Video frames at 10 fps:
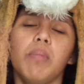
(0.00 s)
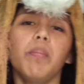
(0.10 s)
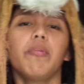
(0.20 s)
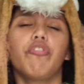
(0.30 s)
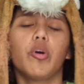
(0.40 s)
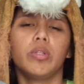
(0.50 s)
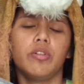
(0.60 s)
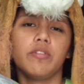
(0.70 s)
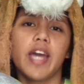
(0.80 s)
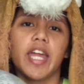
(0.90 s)
But before we
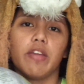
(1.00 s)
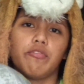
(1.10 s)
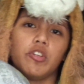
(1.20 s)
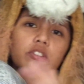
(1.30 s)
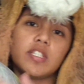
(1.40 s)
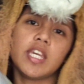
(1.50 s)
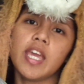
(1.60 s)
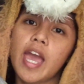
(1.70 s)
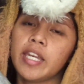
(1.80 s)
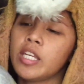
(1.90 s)
do that, if you
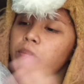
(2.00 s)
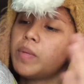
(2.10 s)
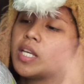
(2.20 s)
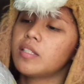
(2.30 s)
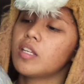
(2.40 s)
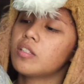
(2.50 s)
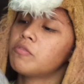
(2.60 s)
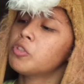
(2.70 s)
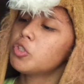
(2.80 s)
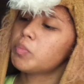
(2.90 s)
see any pieces
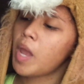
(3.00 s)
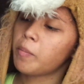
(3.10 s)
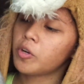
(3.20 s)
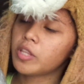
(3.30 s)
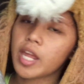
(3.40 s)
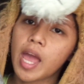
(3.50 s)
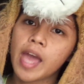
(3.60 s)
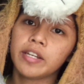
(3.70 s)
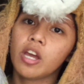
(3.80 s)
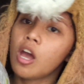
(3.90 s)
of newspaper that
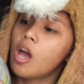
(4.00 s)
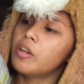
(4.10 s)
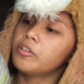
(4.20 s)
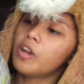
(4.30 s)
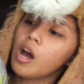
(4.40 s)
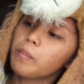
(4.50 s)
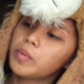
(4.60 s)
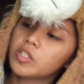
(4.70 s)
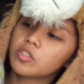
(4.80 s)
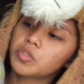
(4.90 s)
had not
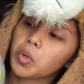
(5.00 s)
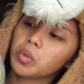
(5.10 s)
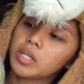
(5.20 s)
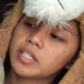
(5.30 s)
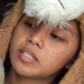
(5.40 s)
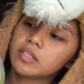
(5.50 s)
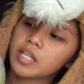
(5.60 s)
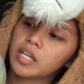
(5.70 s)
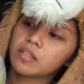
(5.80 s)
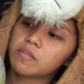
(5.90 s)
been totally
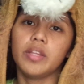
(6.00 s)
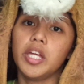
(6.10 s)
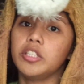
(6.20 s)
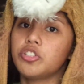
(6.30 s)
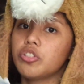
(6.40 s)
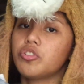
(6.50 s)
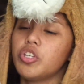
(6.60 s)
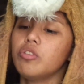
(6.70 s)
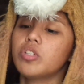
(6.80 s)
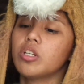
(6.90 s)
stick, then just
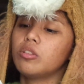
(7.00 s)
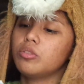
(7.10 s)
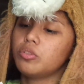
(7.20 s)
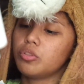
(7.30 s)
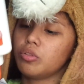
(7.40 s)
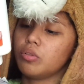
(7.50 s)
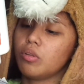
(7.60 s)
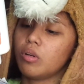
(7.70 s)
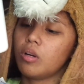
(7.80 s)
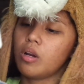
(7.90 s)
use a glue
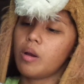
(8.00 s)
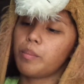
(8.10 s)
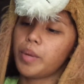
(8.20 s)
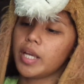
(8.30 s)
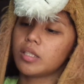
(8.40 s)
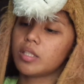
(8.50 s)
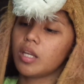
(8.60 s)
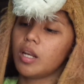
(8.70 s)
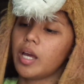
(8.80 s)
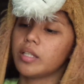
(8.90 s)
to paste
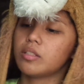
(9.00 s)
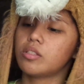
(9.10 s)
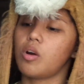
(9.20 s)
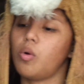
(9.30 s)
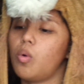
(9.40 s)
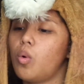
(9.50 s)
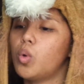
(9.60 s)
it like so.